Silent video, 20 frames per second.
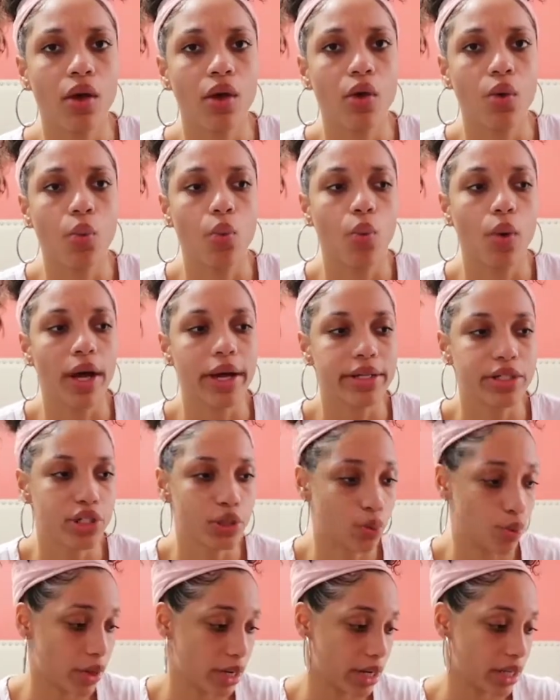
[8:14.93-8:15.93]

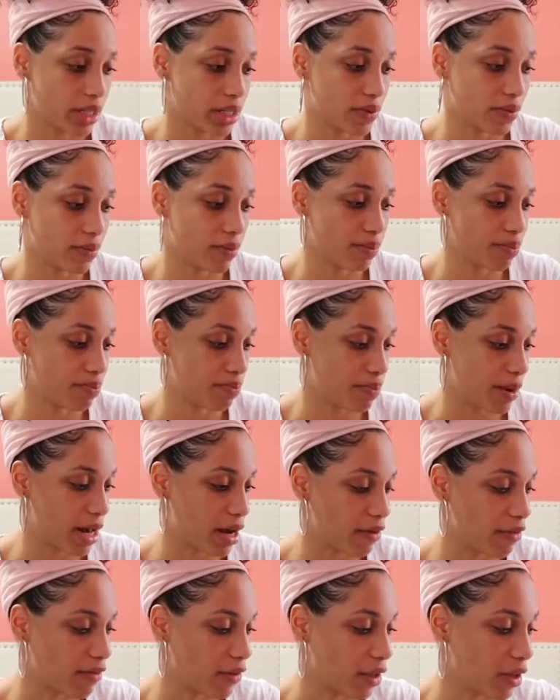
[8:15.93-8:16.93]
which one is
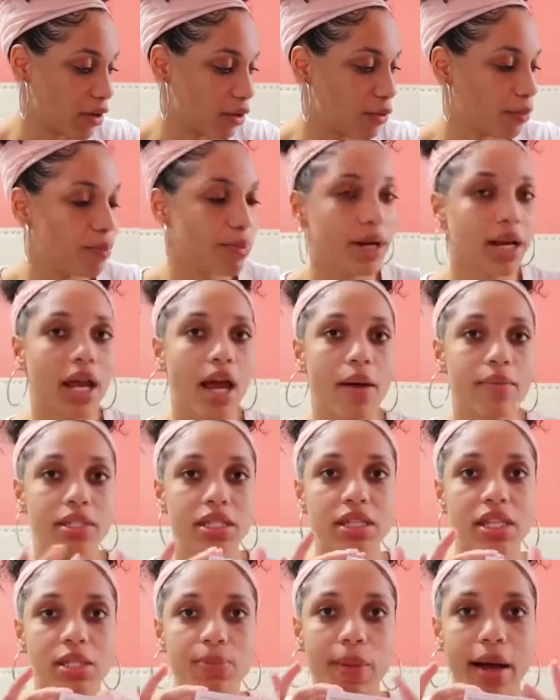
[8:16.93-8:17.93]
better for you. But it comes in
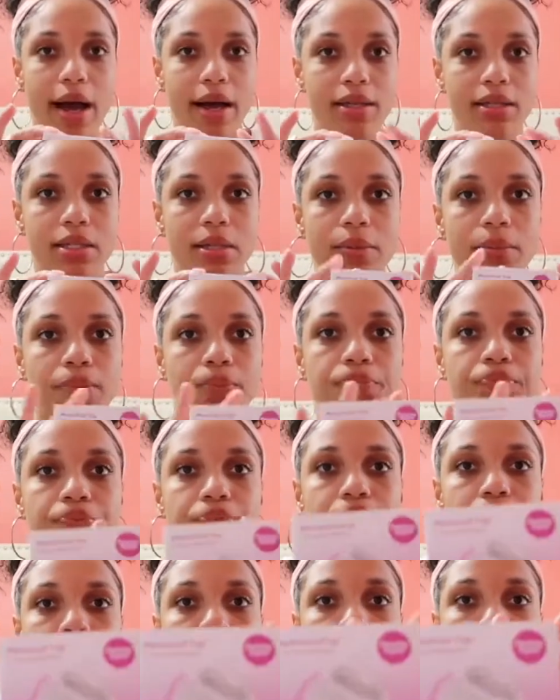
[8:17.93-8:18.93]
this box.
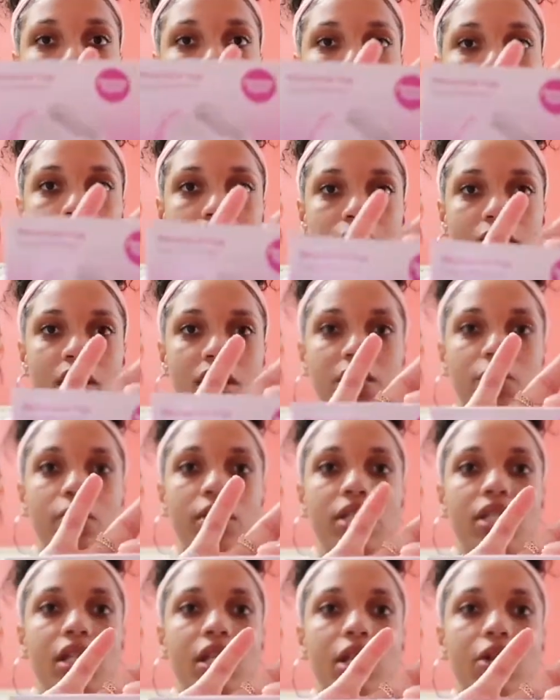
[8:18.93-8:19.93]
This
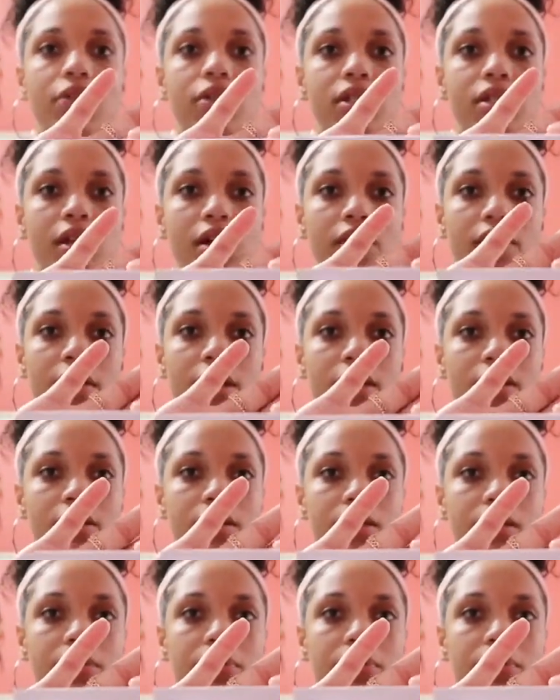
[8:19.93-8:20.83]
one's the low cervix.